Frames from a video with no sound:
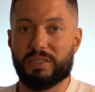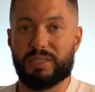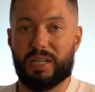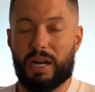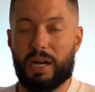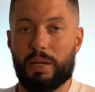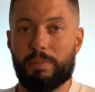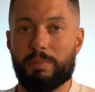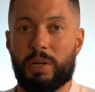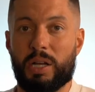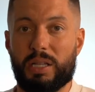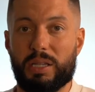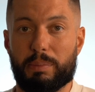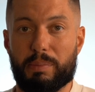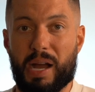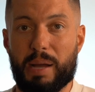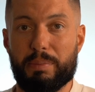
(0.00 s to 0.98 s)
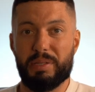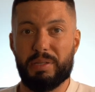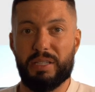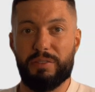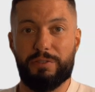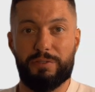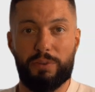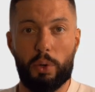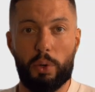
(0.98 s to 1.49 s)
time there might be
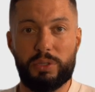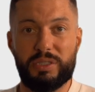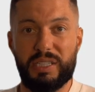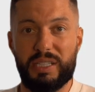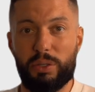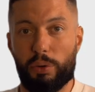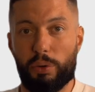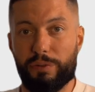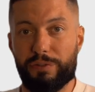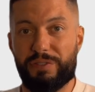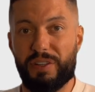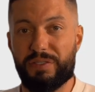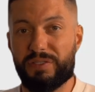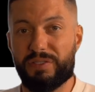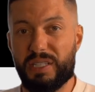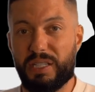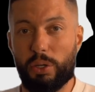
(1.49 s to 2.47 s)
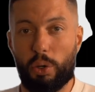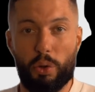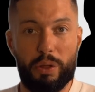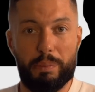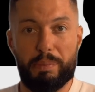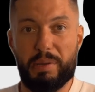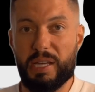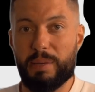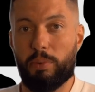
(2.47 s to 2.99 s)
40 or 50 other
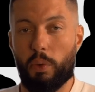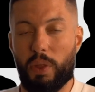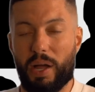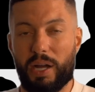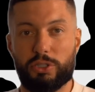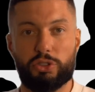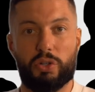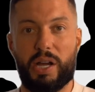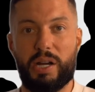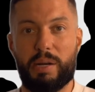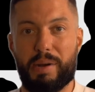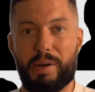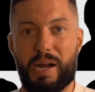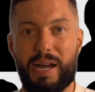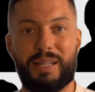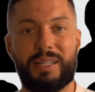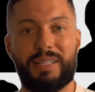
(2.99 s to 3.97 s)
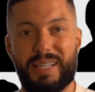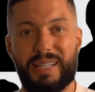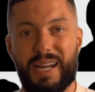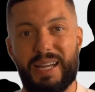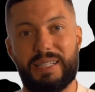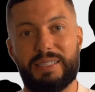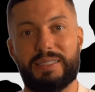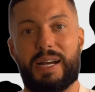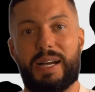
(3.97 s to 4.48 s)
people that are trying to buy that
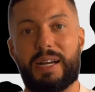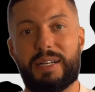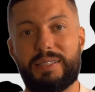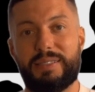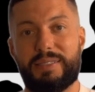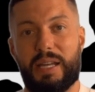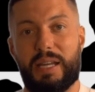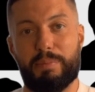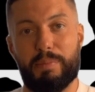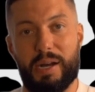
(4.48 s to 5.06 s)
exact same